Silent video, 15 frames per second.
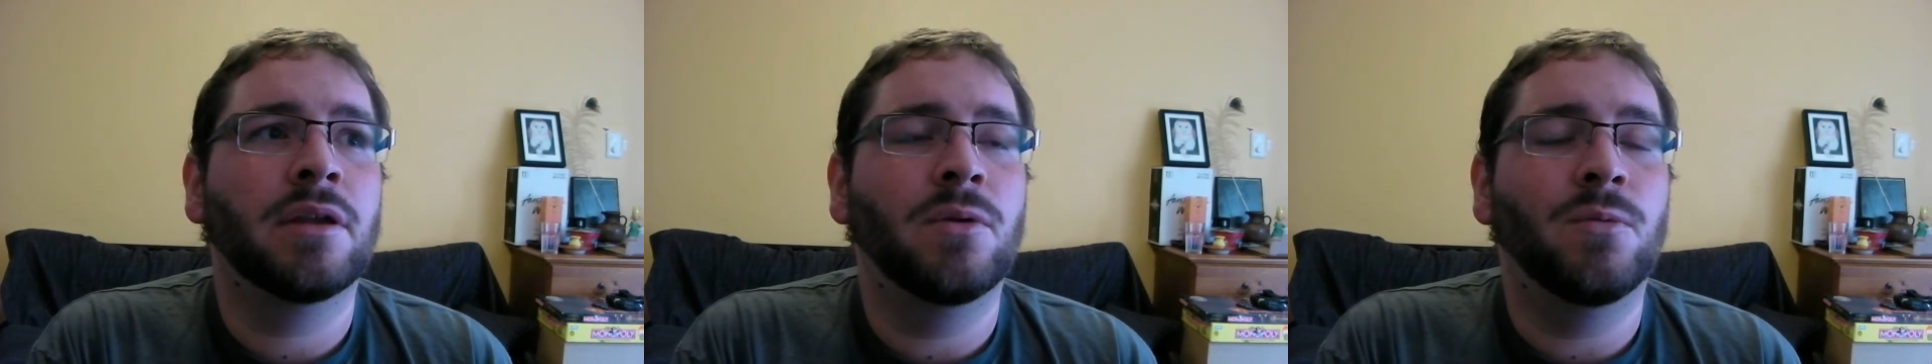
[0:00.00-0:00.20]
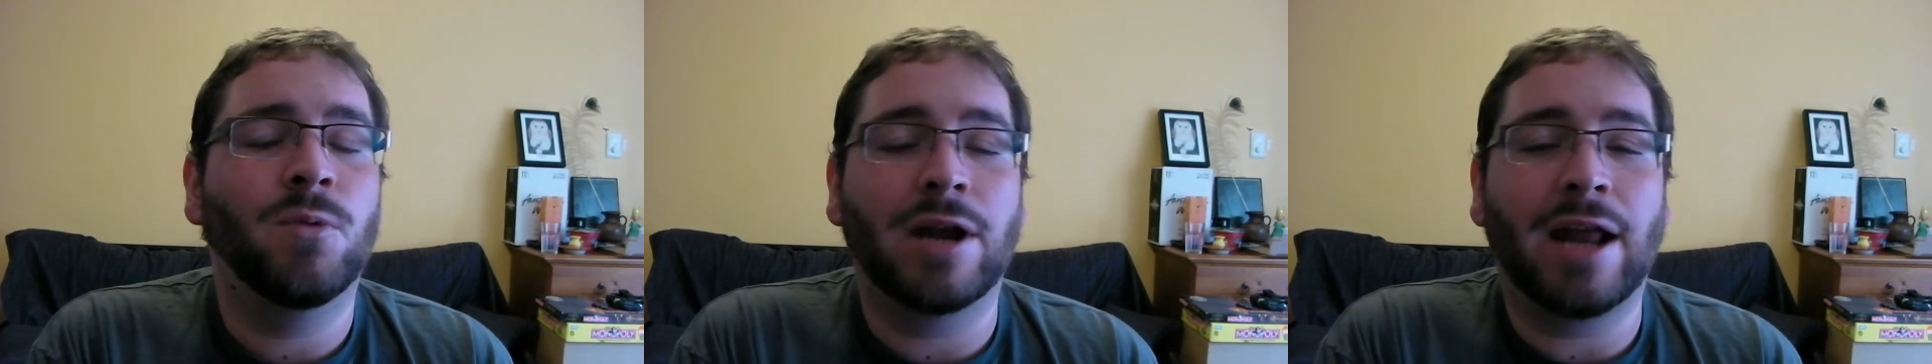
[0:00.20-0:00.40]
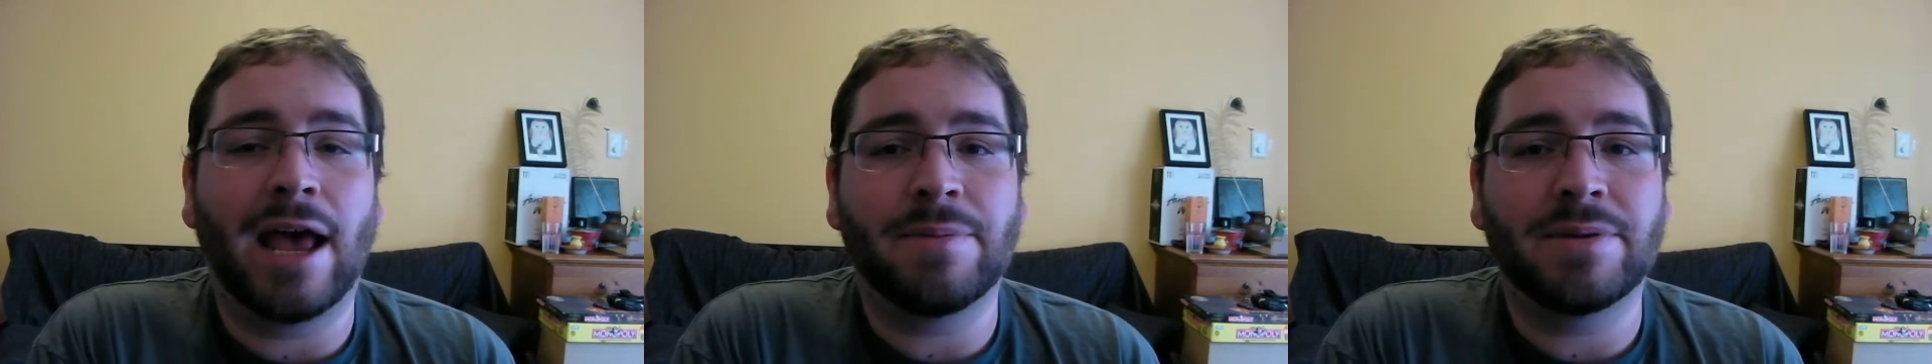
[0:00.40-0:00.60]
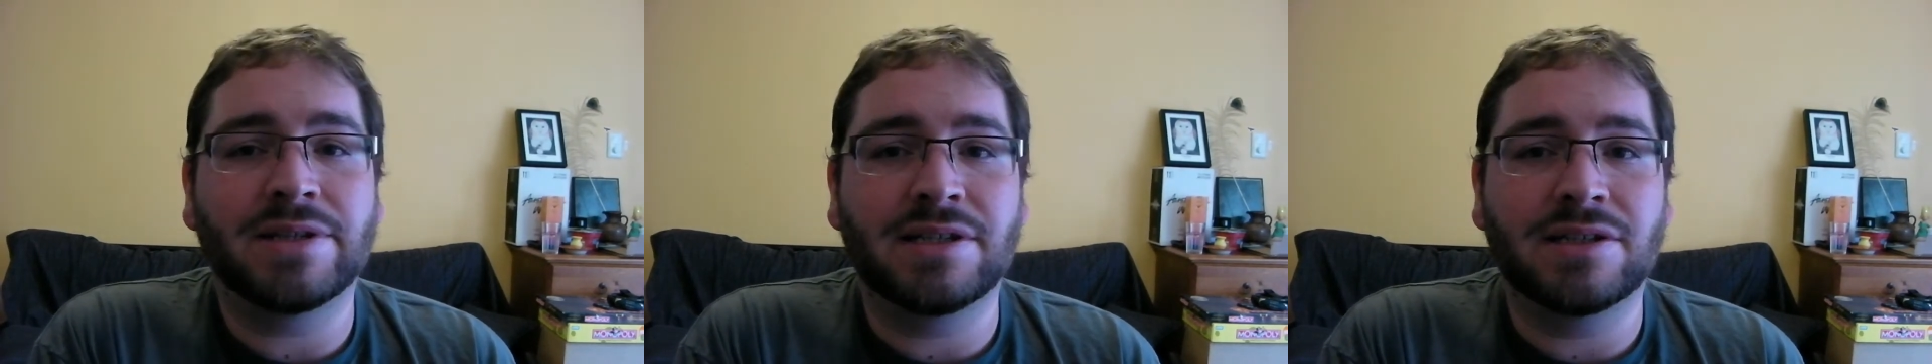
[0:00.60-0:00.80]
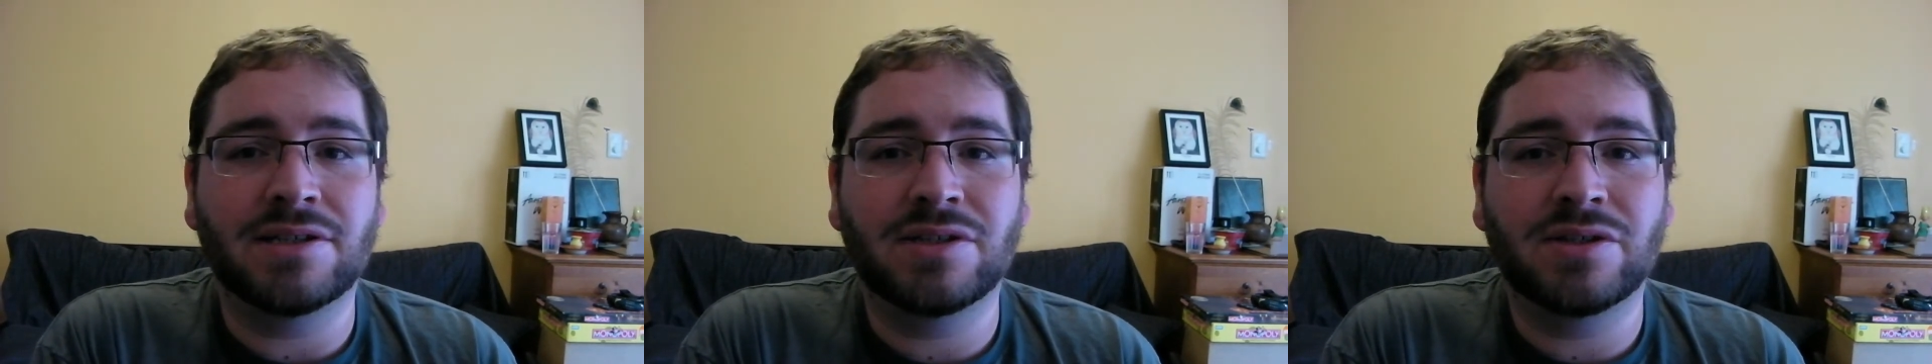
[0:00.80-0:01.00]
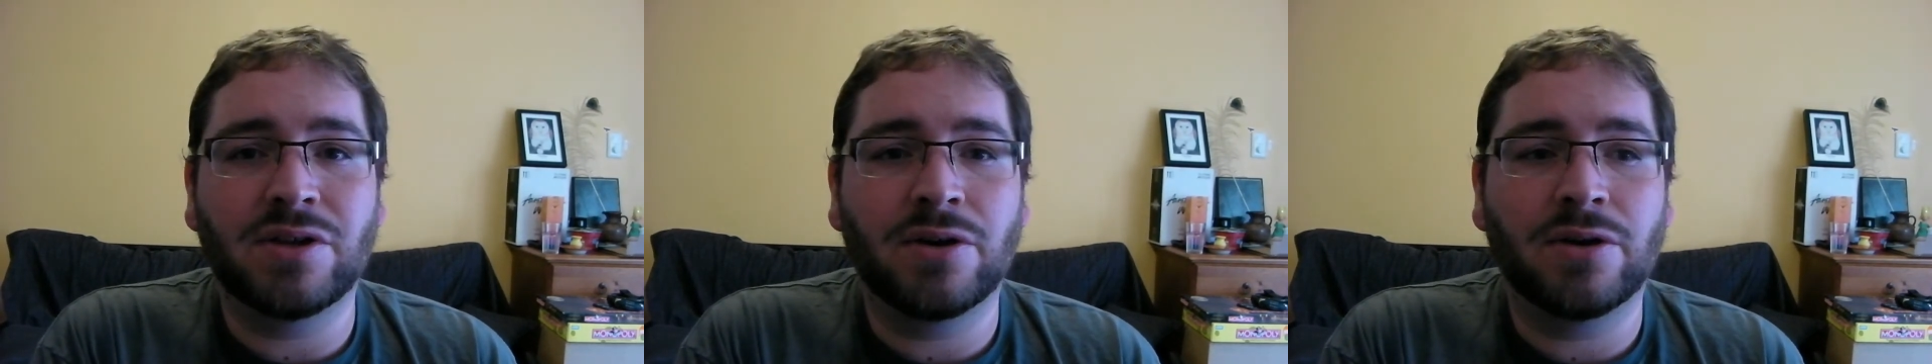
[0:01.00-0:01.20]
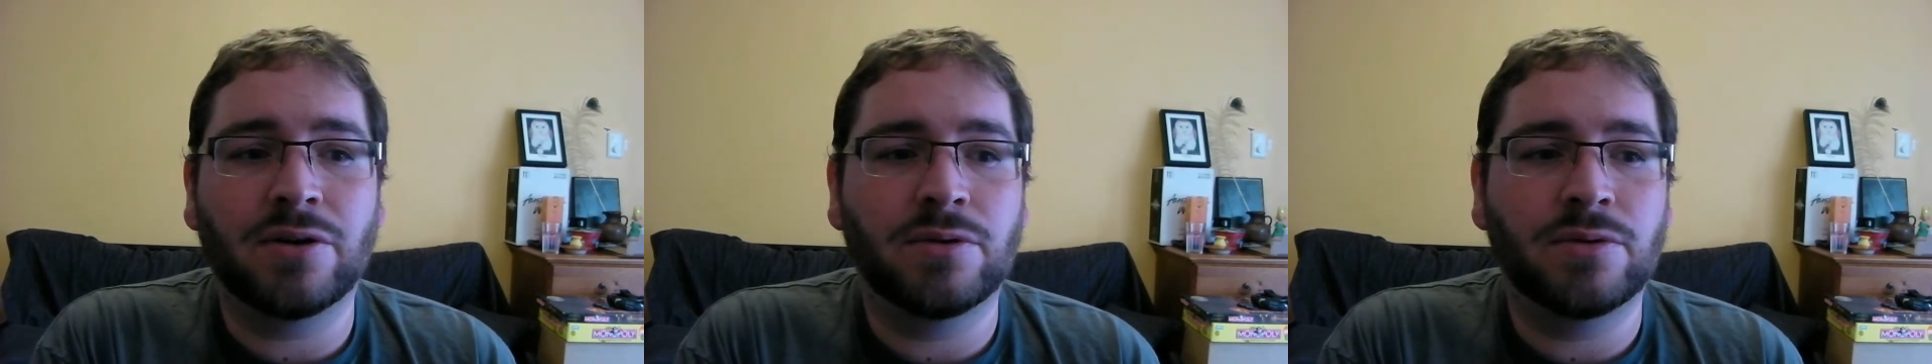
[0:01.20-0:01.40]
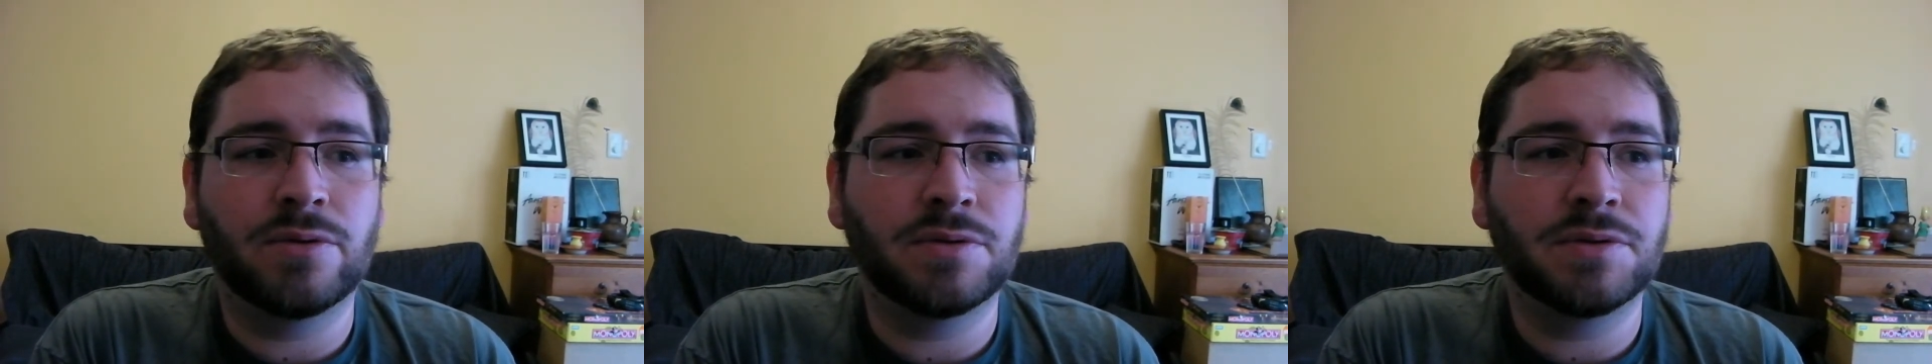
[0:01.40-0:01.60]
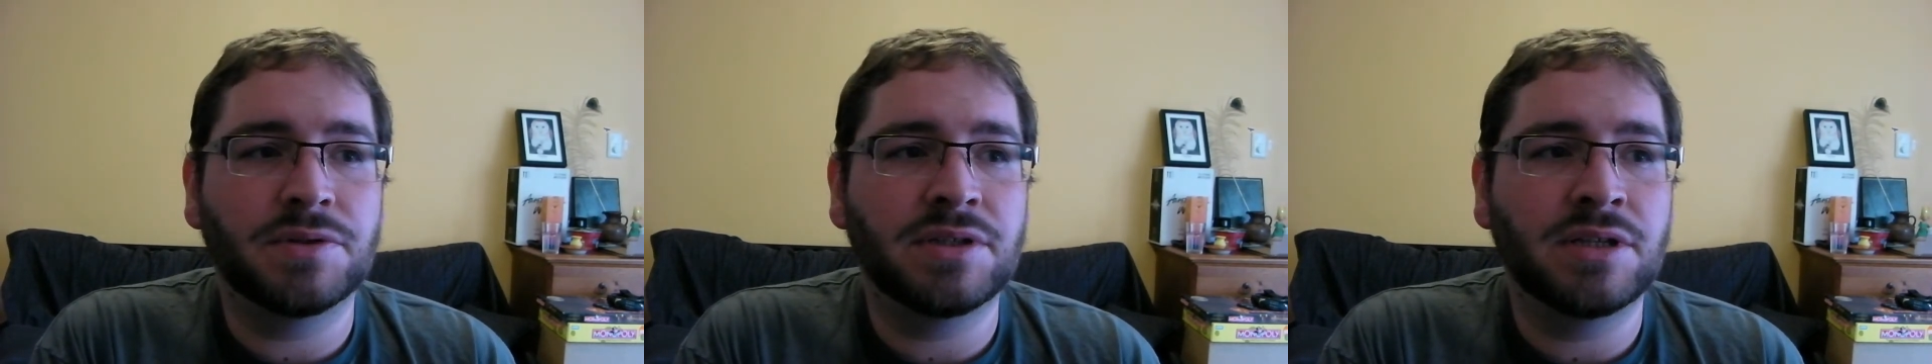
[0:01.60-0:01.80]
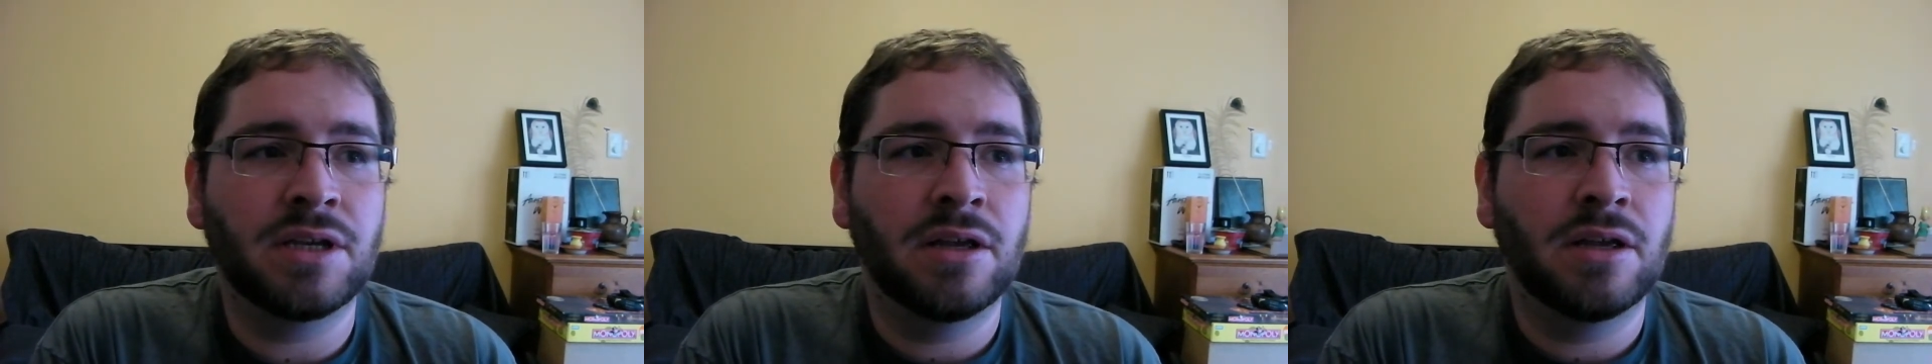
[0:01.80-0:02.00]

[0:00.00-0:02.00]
what happens in circles,